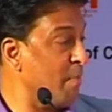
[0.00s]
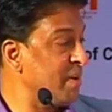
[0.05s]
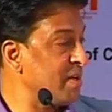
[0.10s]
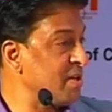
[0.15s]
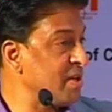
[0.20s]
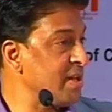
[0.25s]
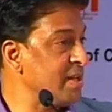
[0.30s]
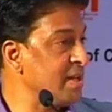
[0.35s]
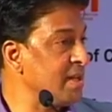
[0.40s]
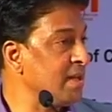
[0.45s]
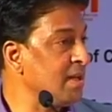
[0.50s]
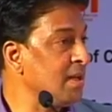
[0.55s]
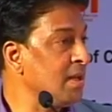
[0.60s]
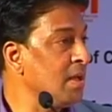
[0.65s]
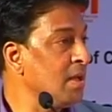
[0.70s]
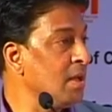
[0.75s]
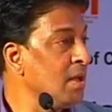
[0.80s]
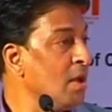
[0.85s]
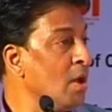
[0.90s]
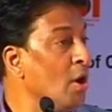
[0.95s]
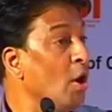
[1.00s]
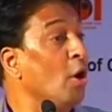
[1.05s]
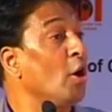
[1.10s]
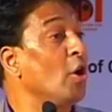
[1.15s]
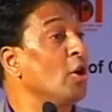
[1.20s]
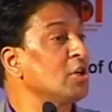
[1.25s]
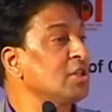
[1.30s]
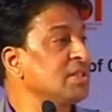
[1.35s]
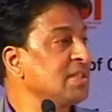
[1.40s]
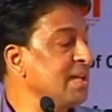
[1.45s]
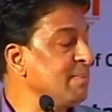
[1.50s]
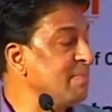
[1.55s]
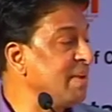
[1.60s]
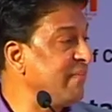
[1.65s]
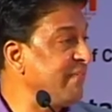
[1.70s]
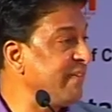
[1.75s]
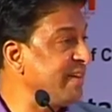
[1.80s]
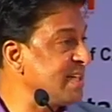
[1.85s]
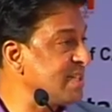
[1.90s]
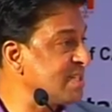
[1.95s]
material, or
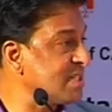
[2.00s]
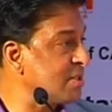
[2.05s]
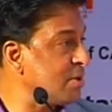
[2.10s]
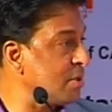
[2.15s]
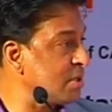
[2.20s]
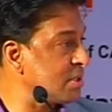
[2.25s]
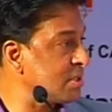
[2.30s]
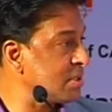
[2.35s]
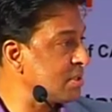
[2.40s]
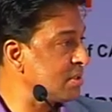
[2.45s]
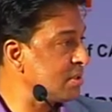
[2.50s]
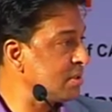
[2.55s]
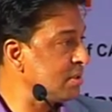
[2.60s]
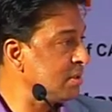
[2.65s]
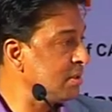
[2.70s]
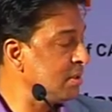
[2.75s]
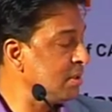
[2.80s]
semi-finished goods.